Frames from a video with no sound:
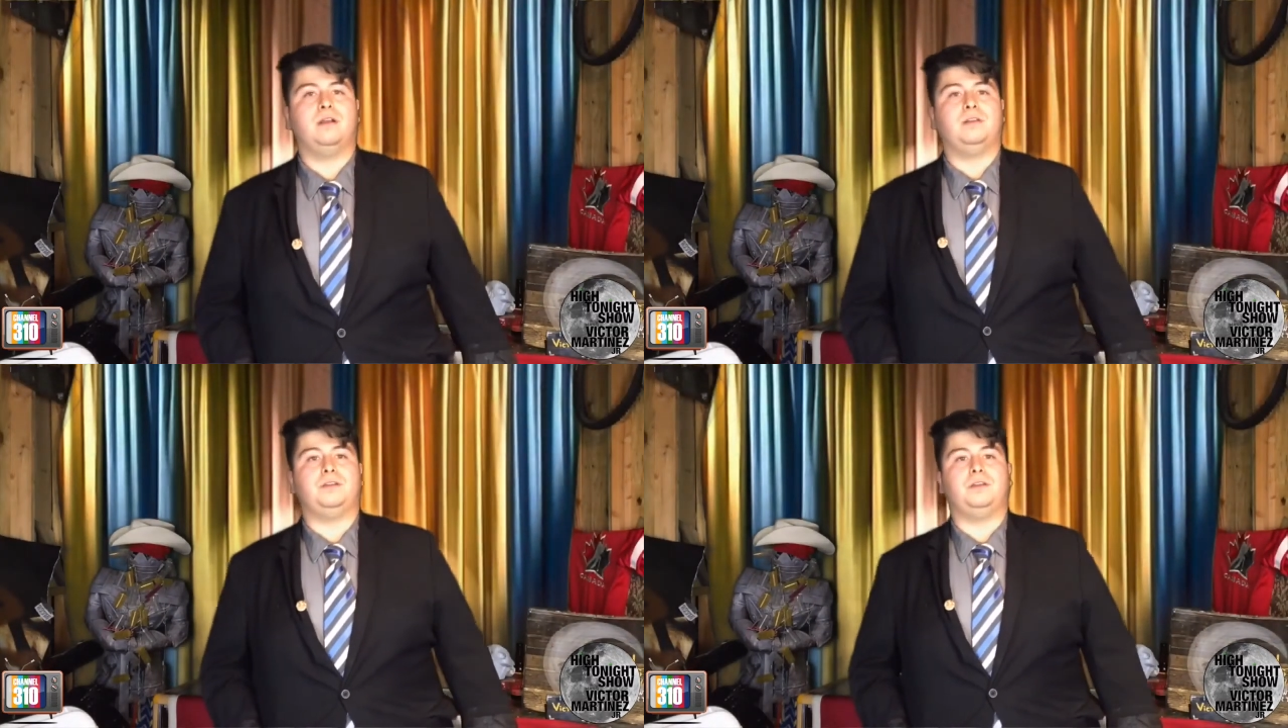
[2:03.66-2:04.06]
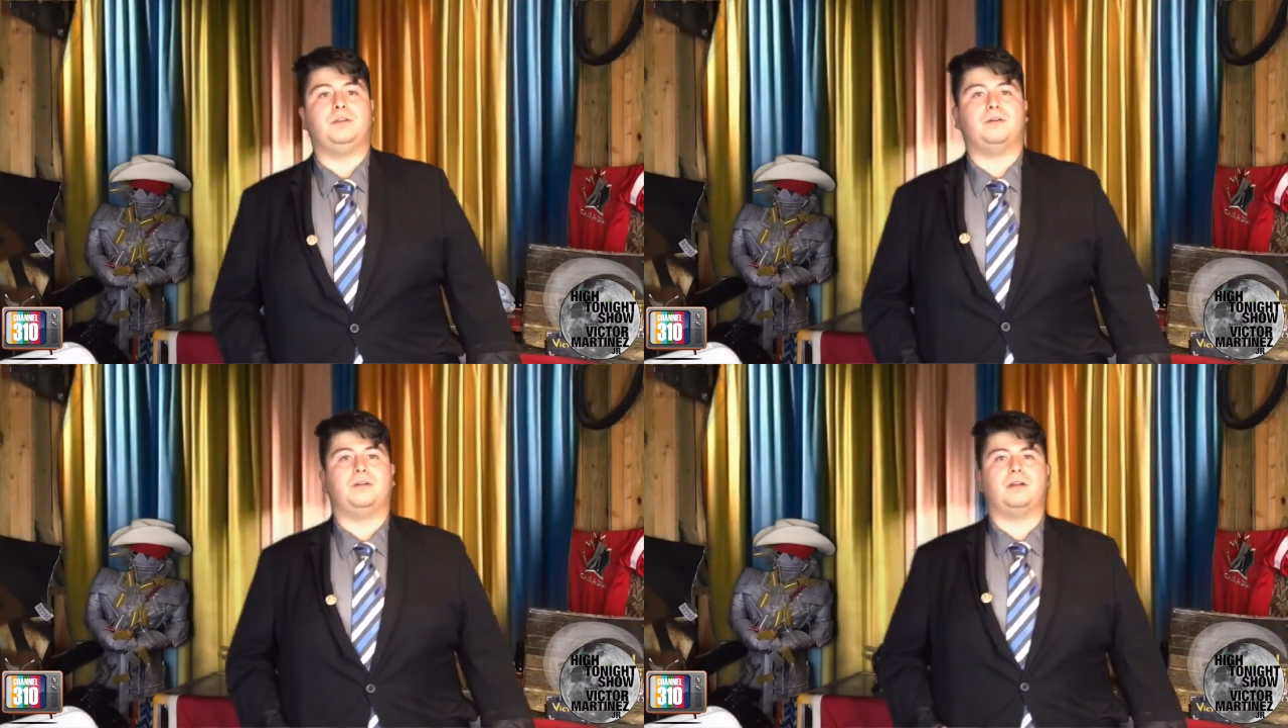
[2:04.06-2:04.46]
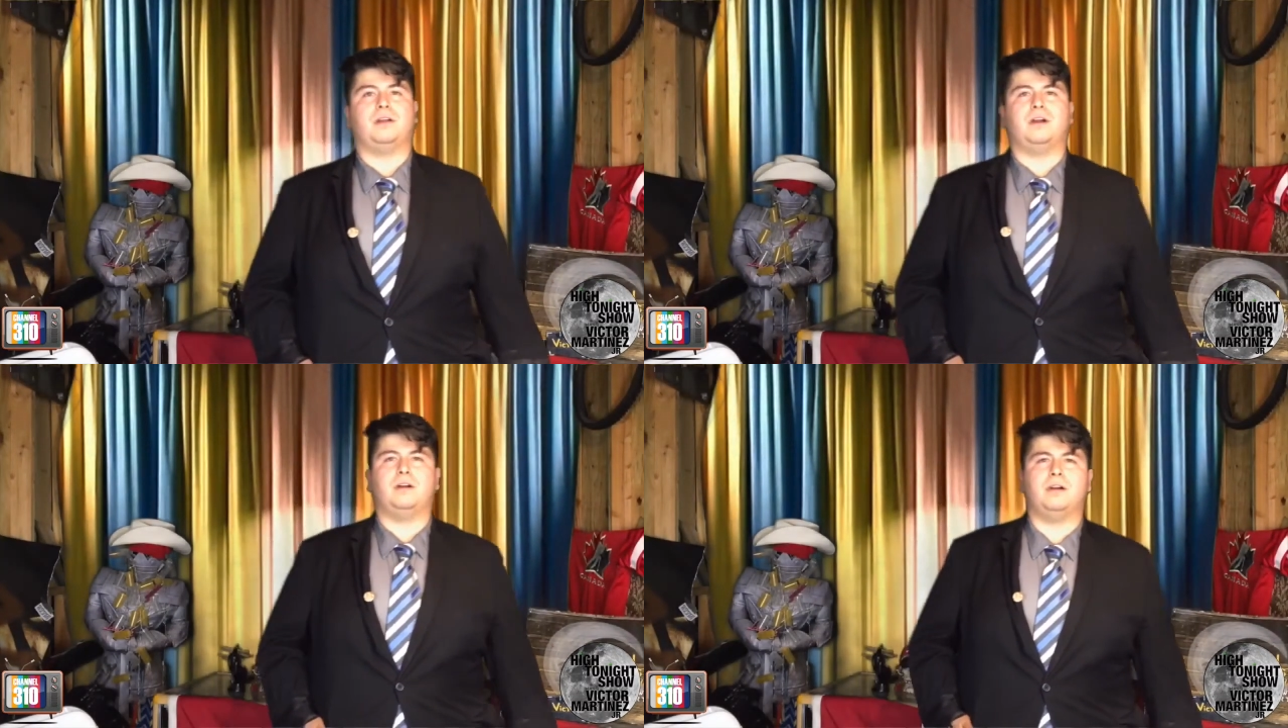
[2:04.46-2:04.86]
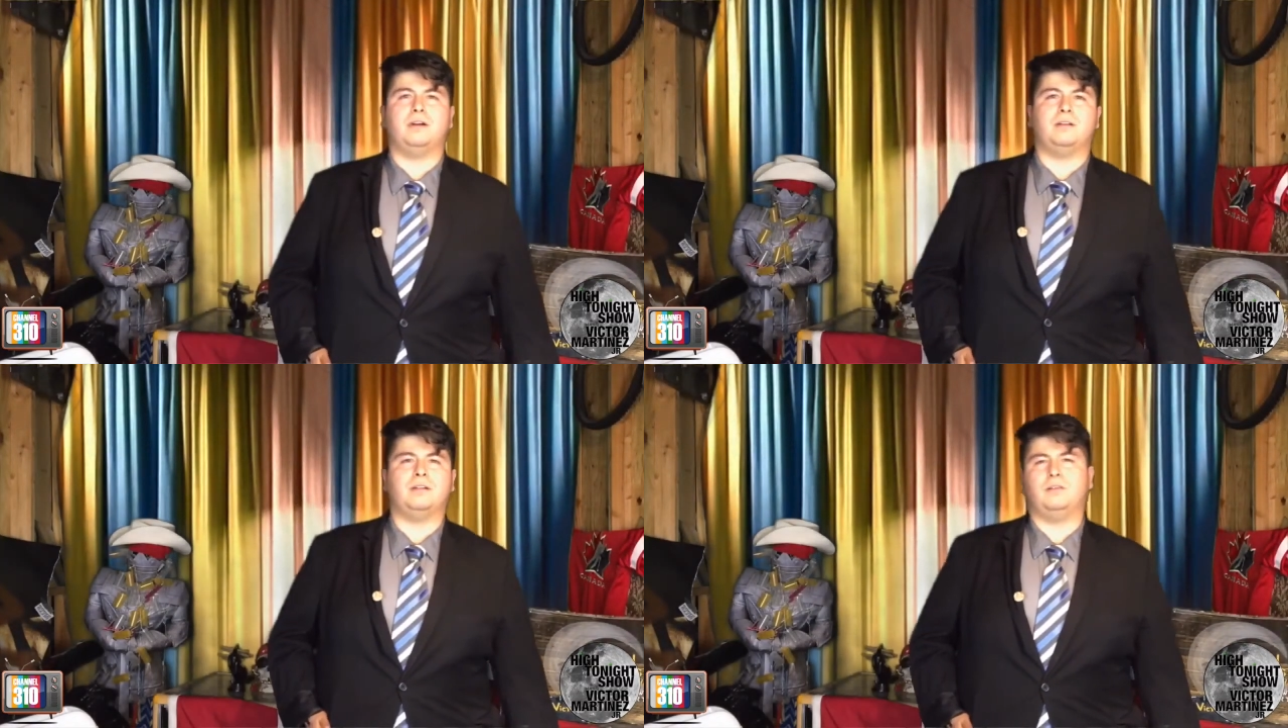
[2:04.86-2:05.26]
New York
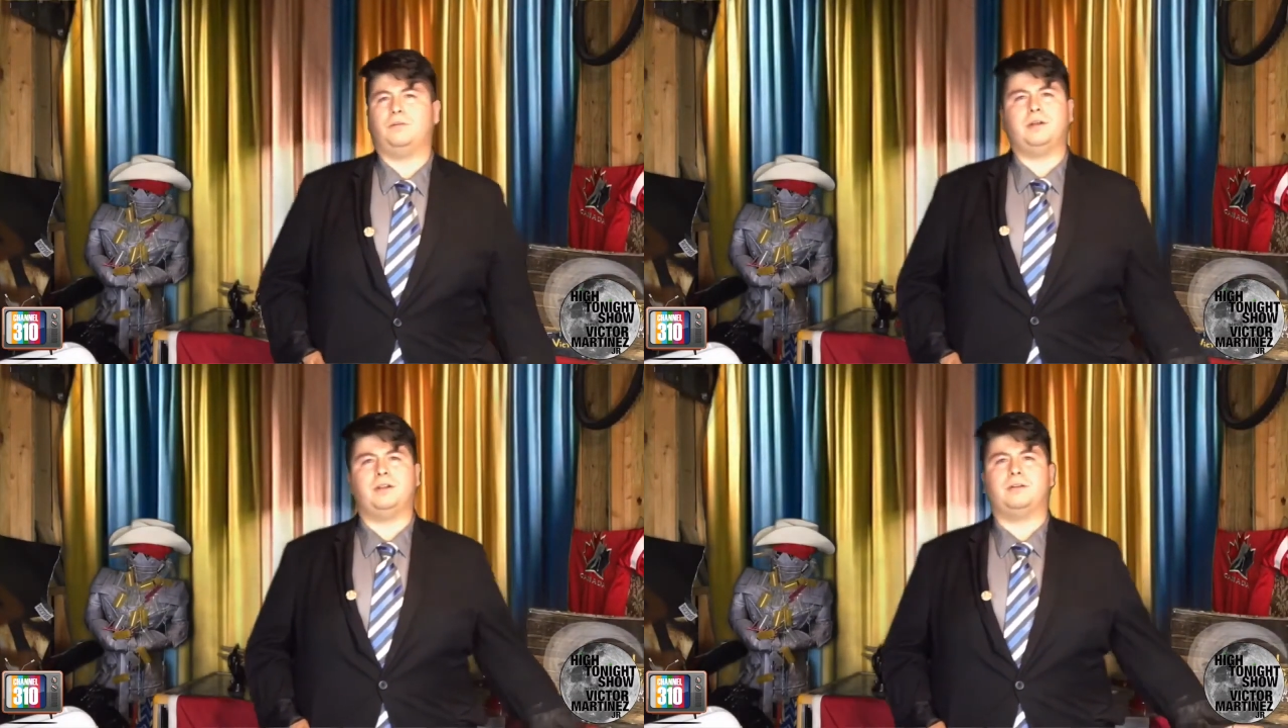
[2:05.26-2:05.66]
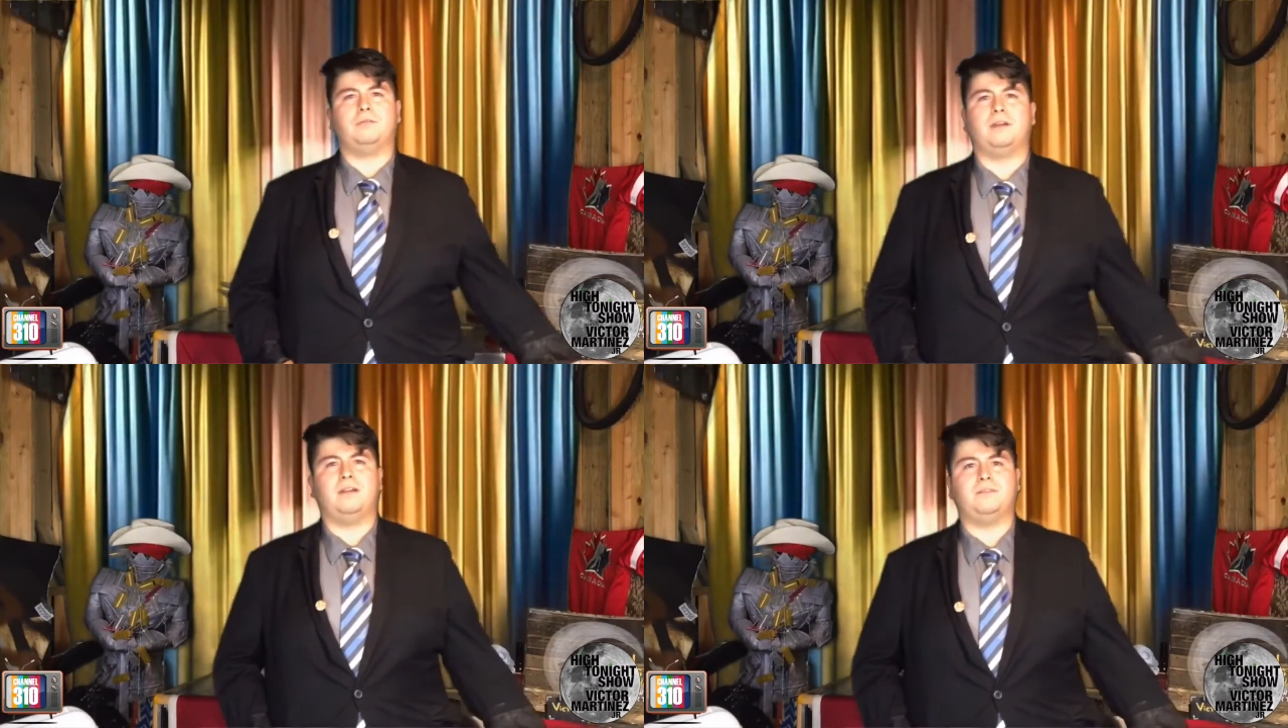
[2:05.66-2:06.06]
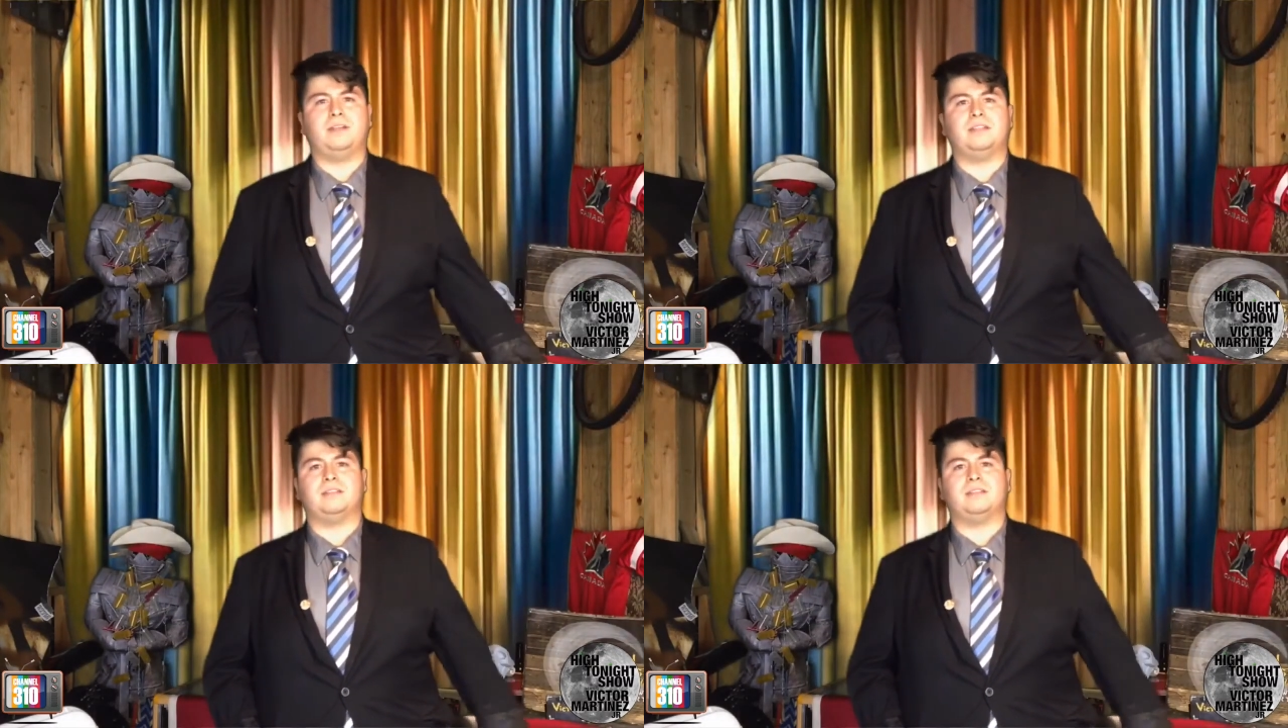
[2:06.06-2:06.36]
a lawyer or whatever.